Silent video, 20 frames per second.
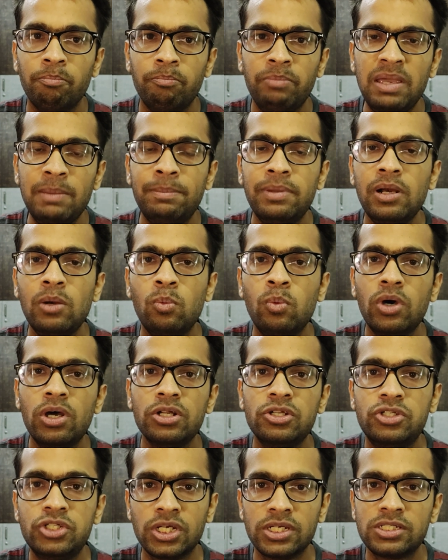people
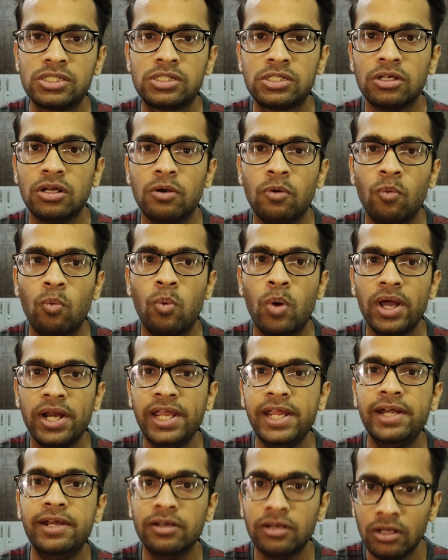were just
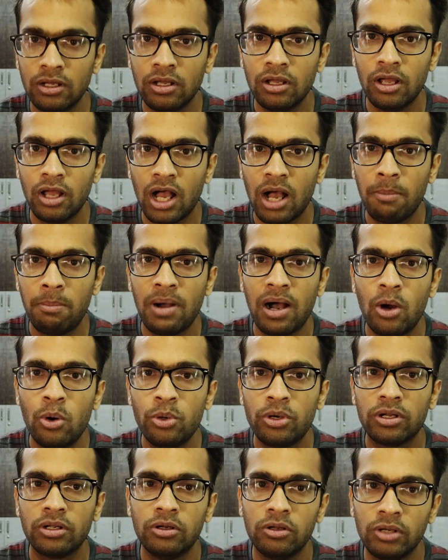worried
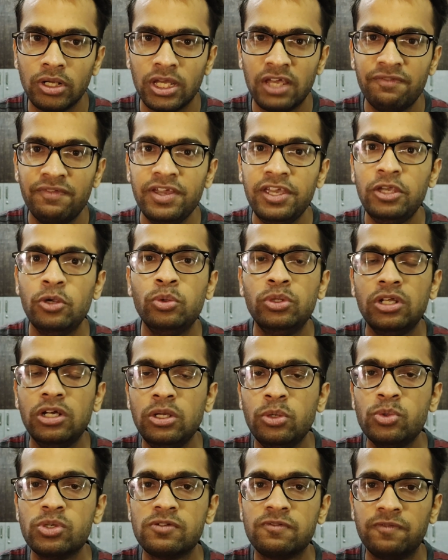about giving you the
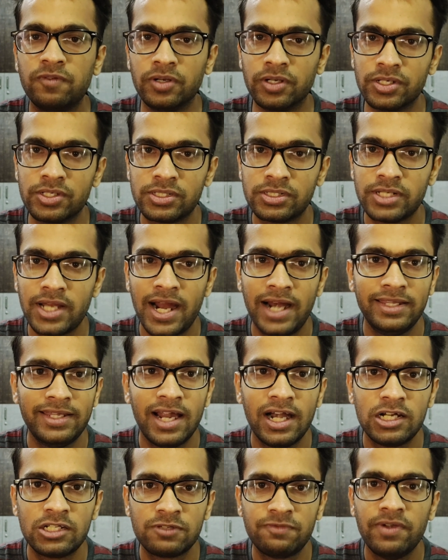news first, and
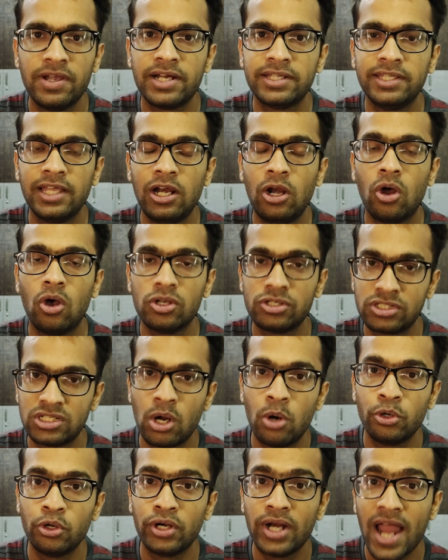that's where they lost
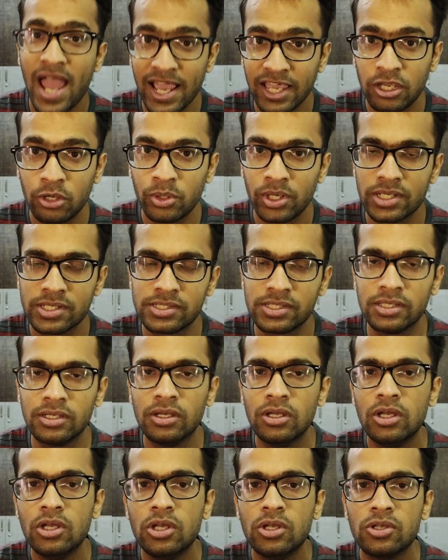out on accuracy.
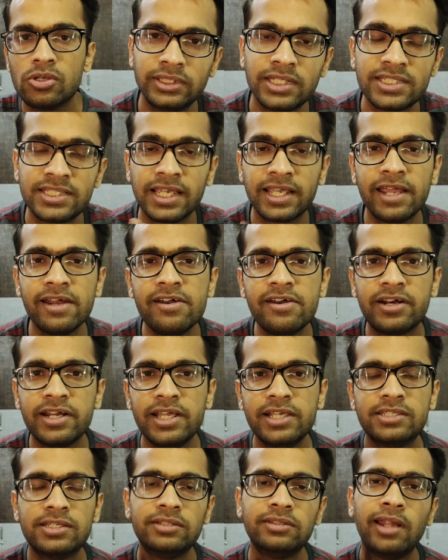The second
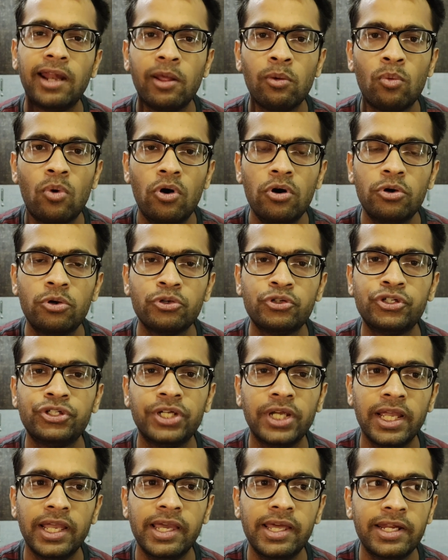reason that I want to
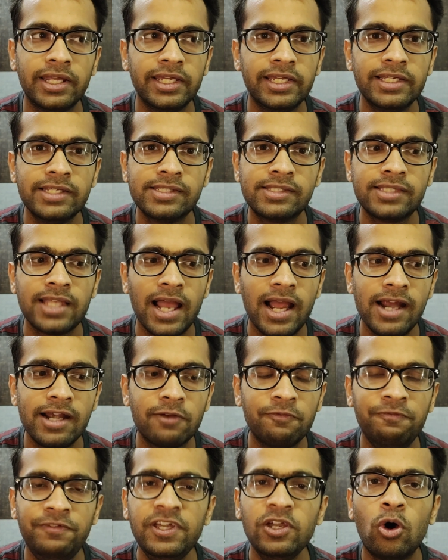share is
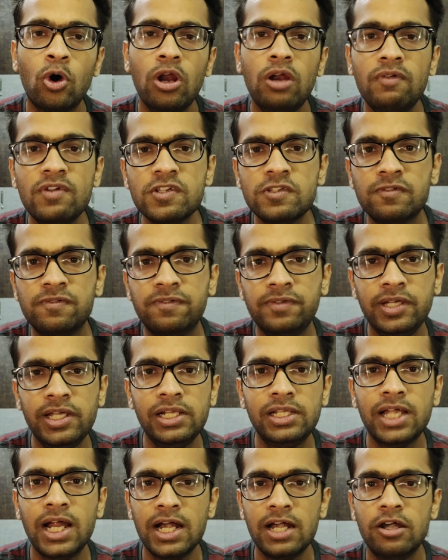that we always
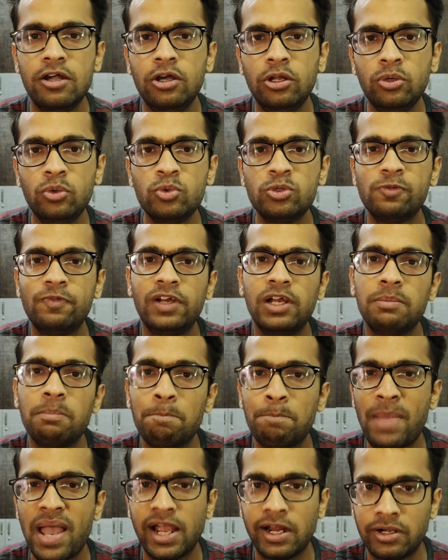feel that news will
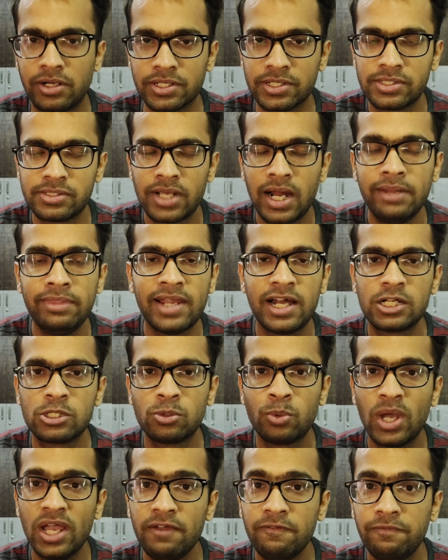impact us, and
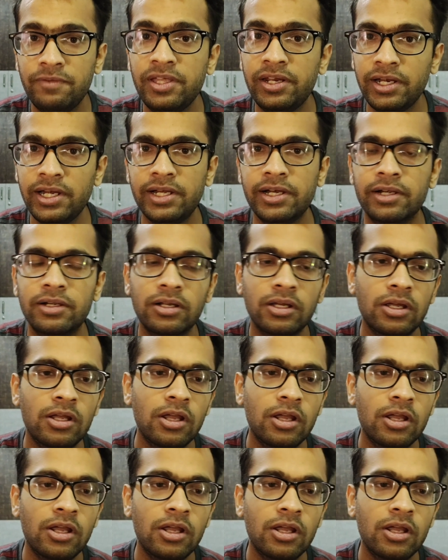that's why we read it.